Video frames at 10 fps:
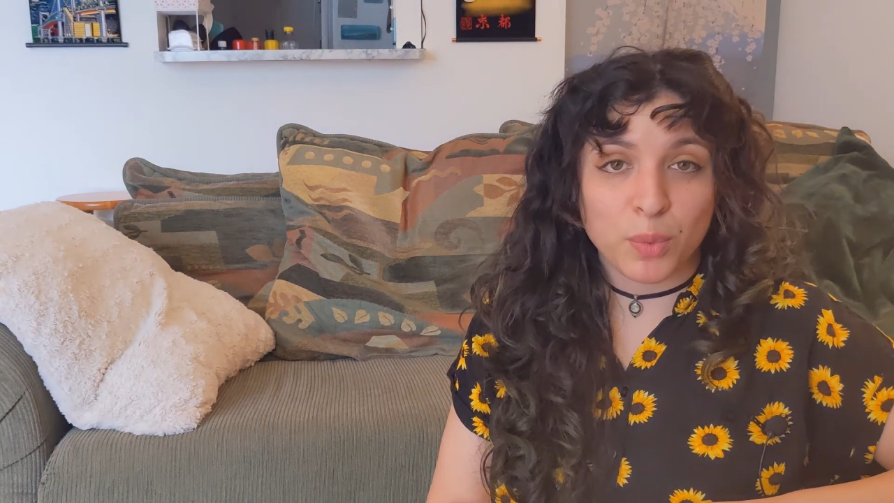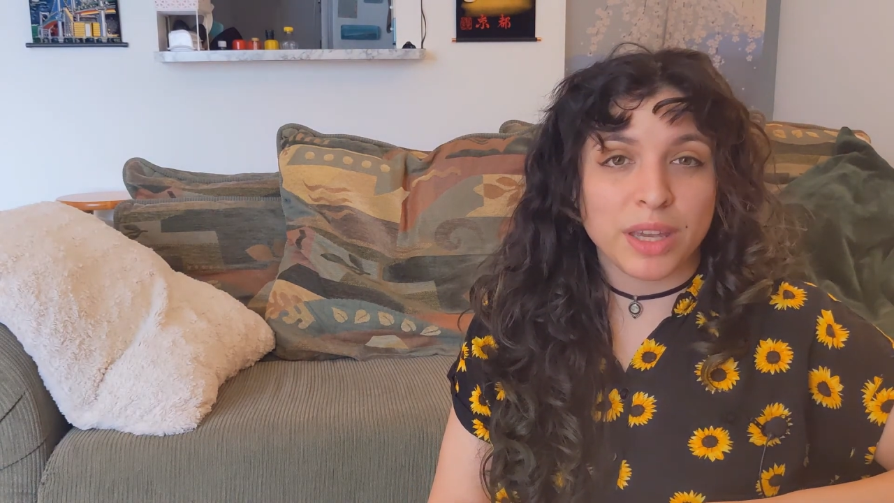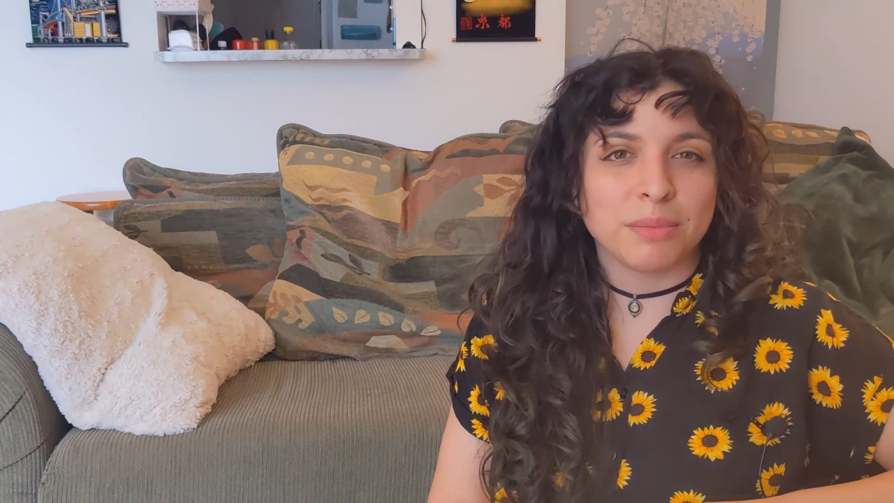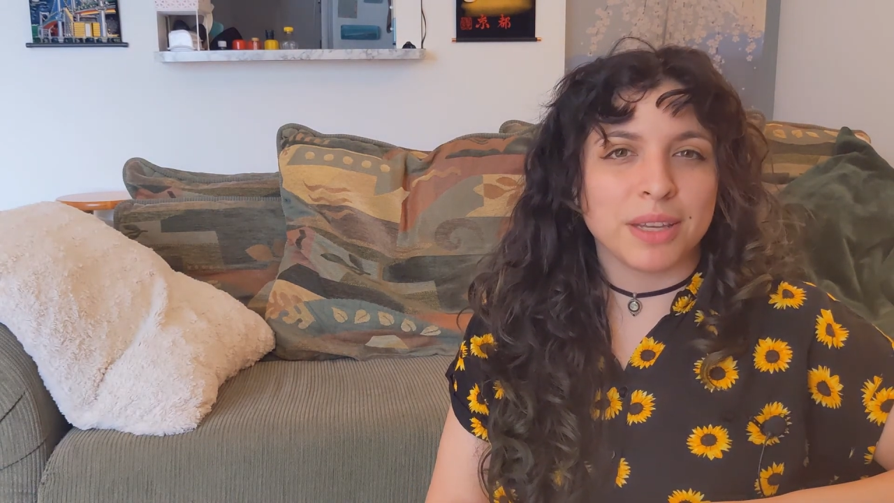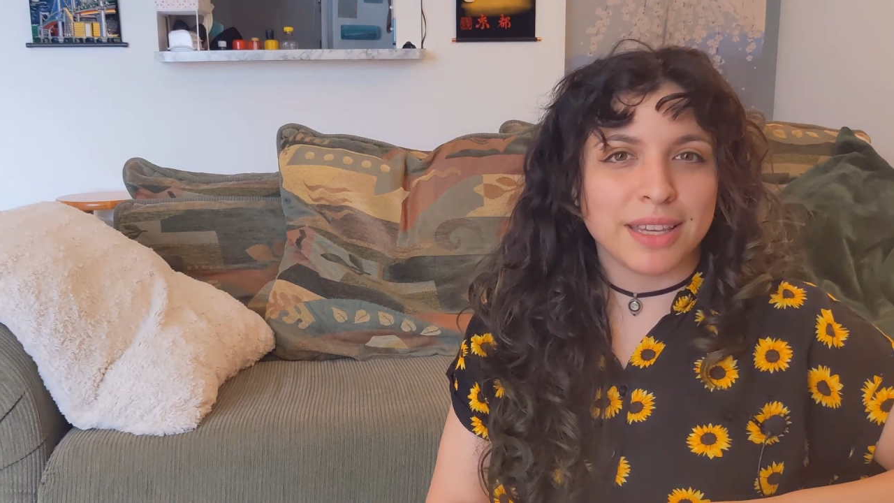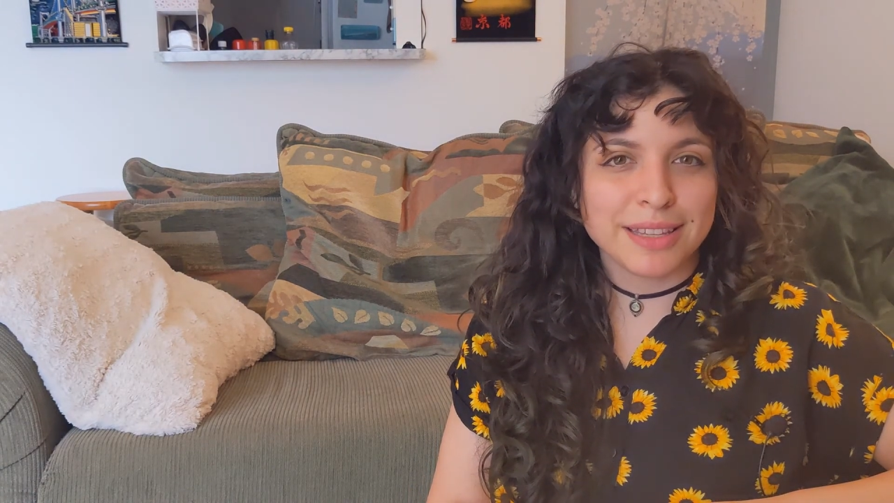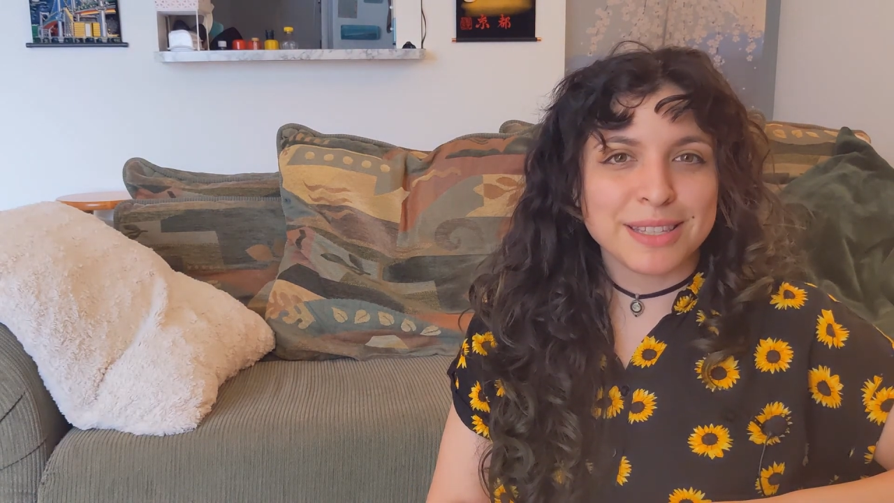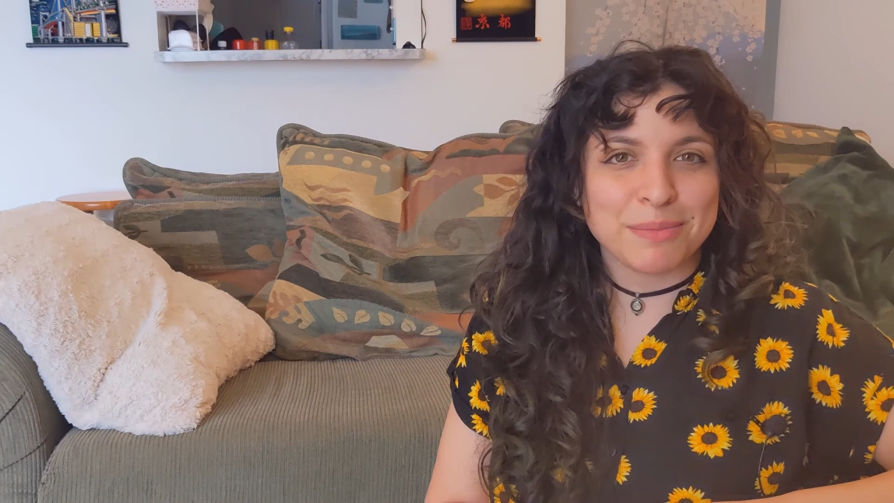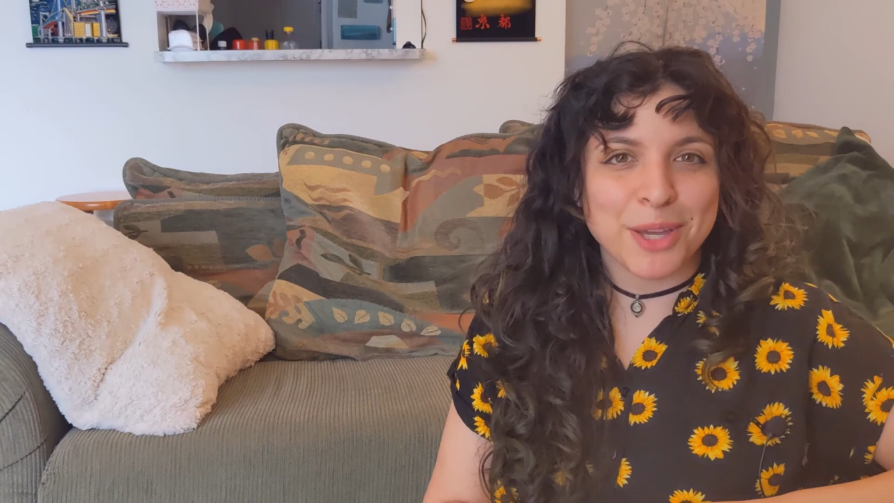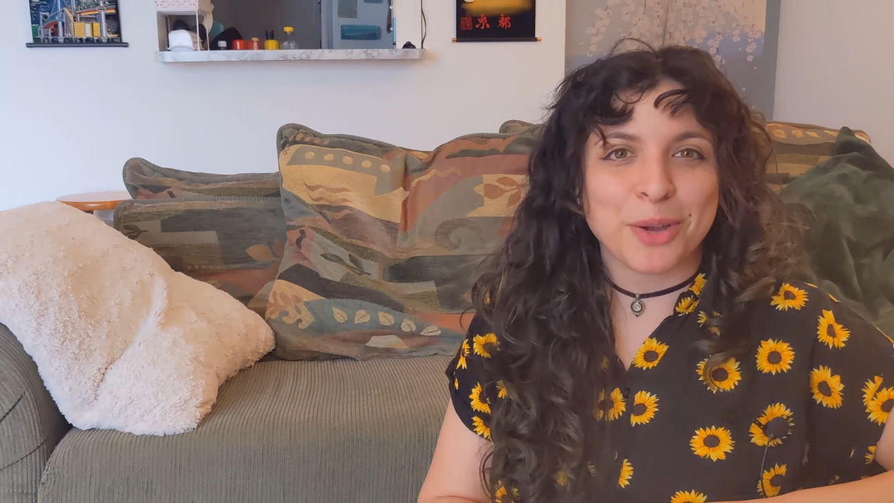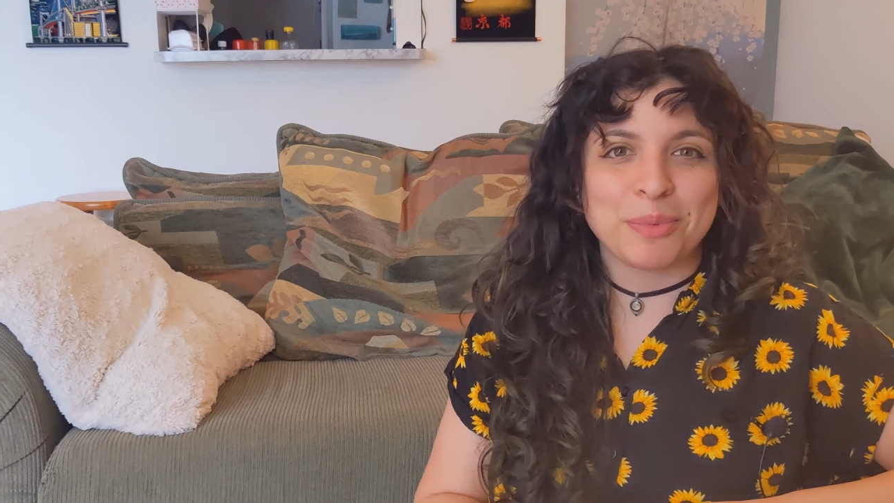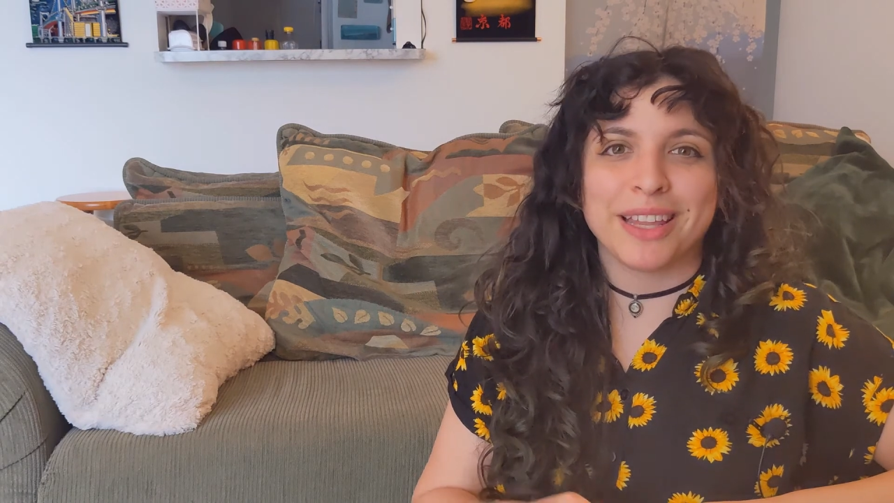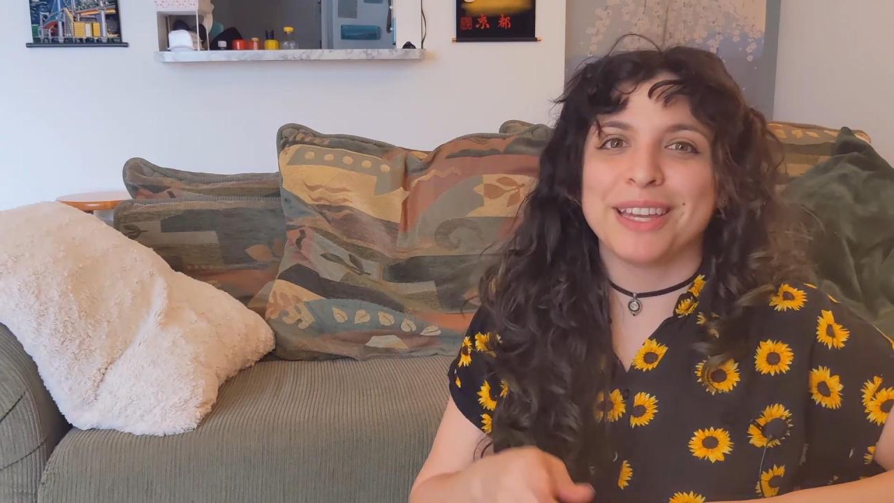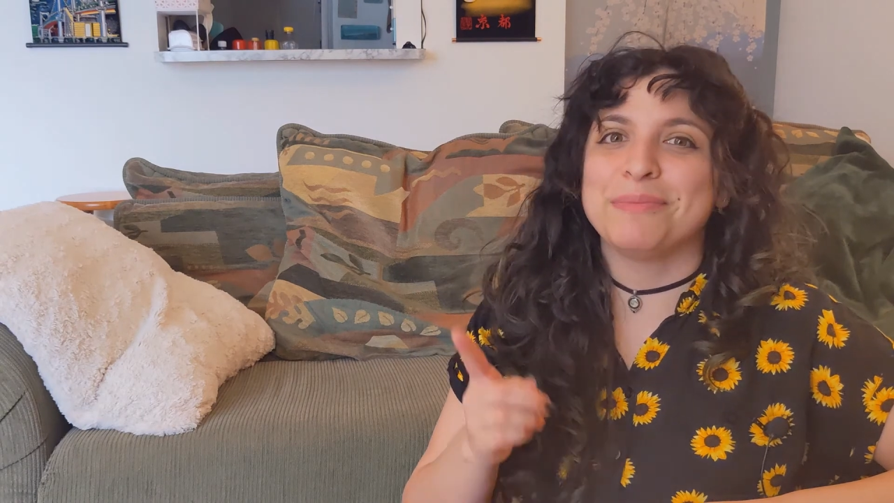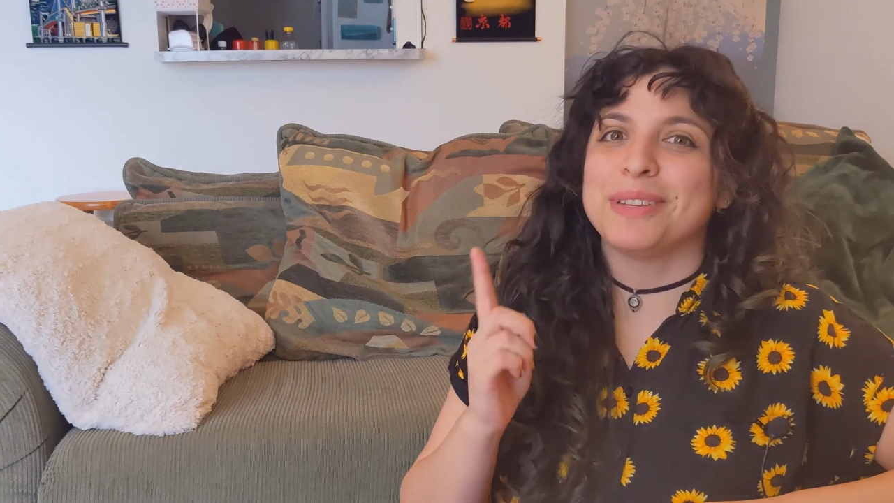we can begin to make our
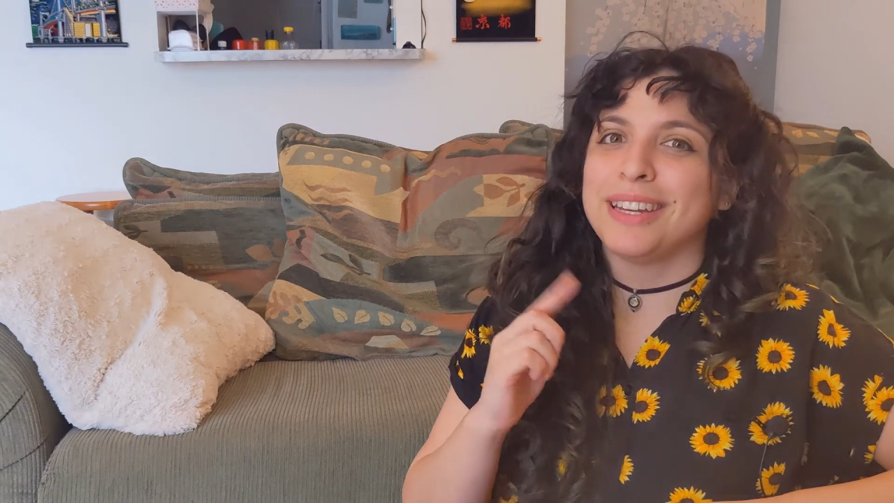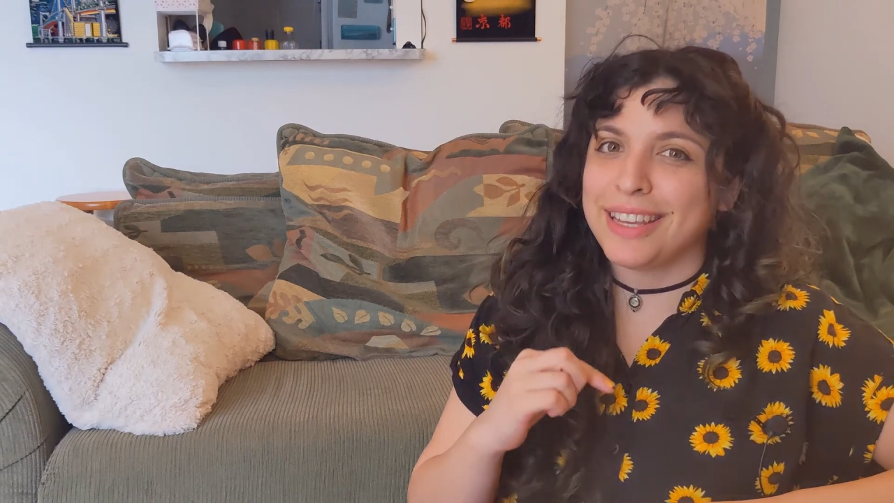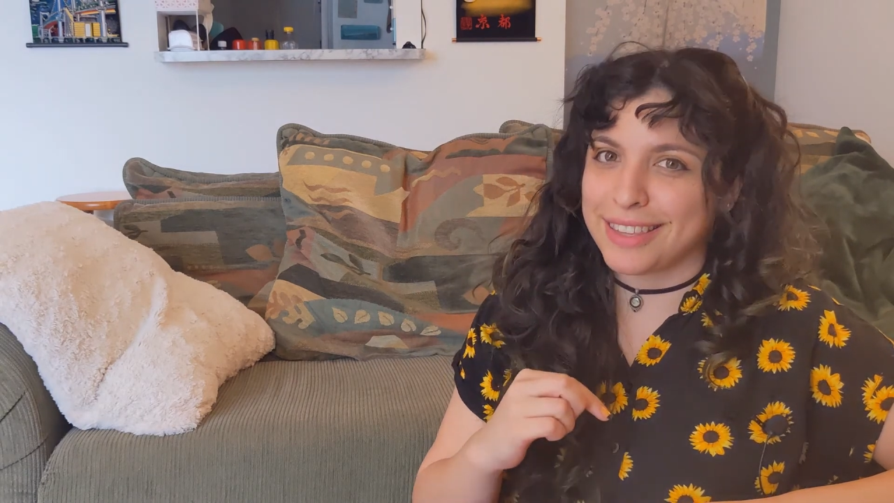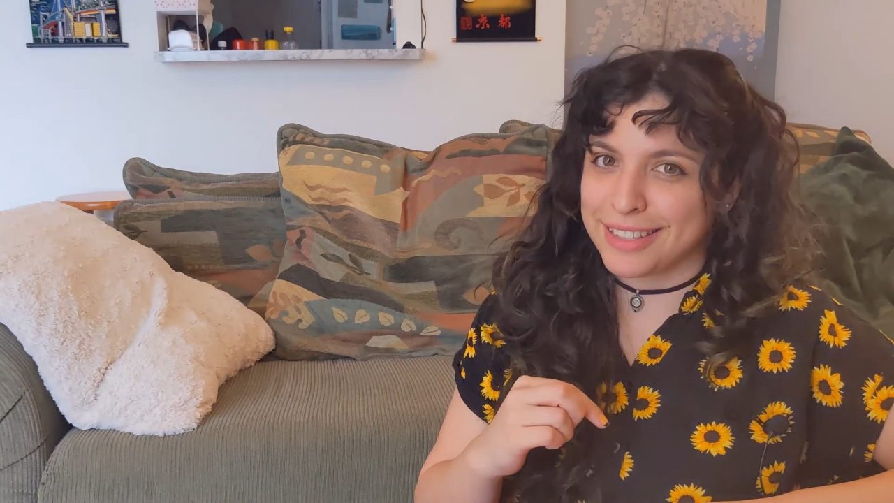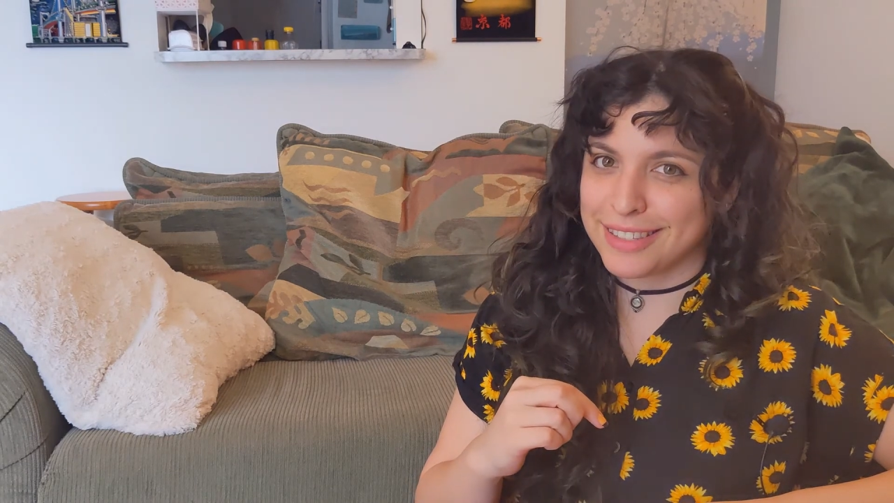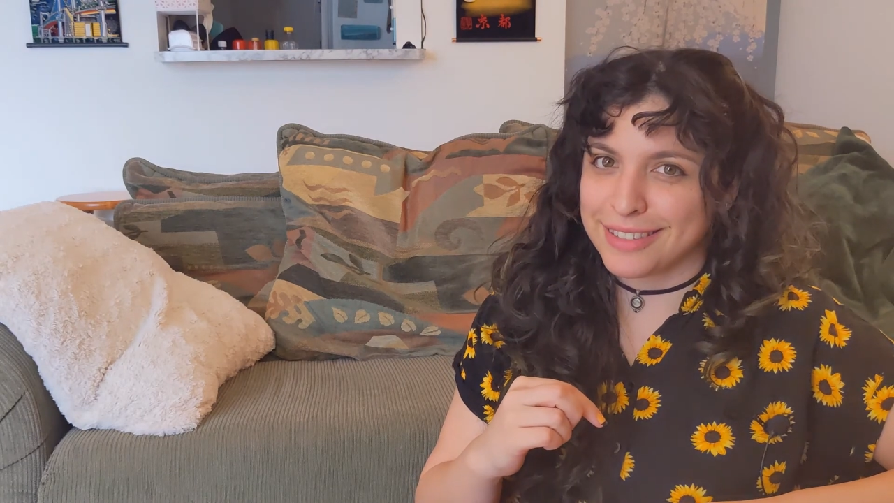plan beneath it.